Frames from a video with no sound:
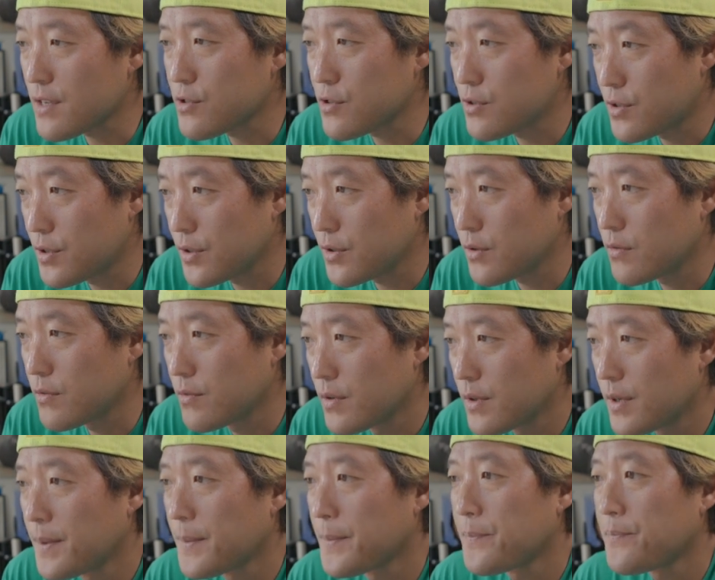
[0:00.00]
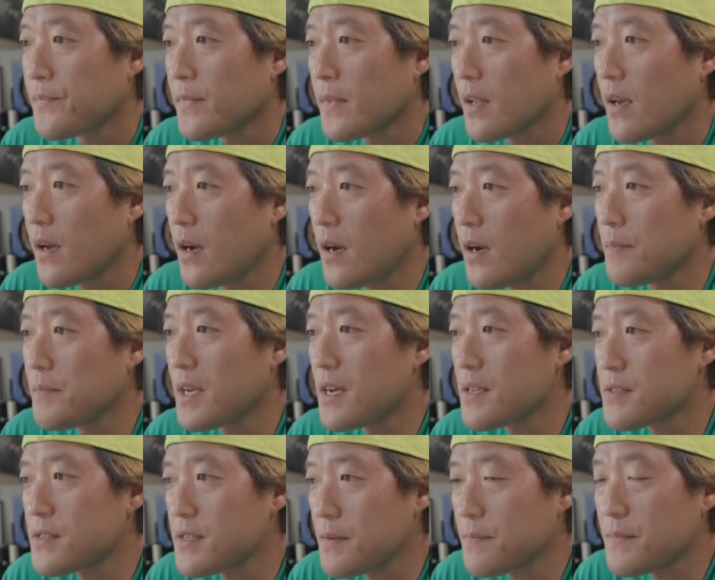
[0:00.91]
two
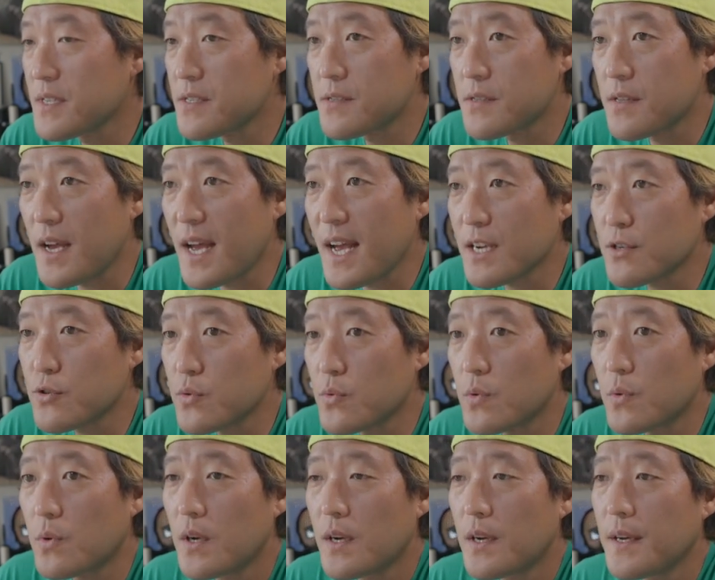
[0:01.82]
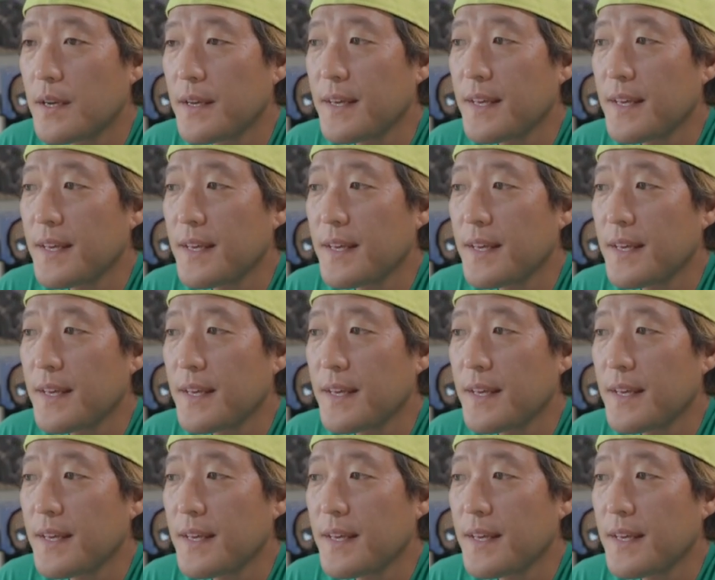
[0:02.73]
dot zip. This is the actual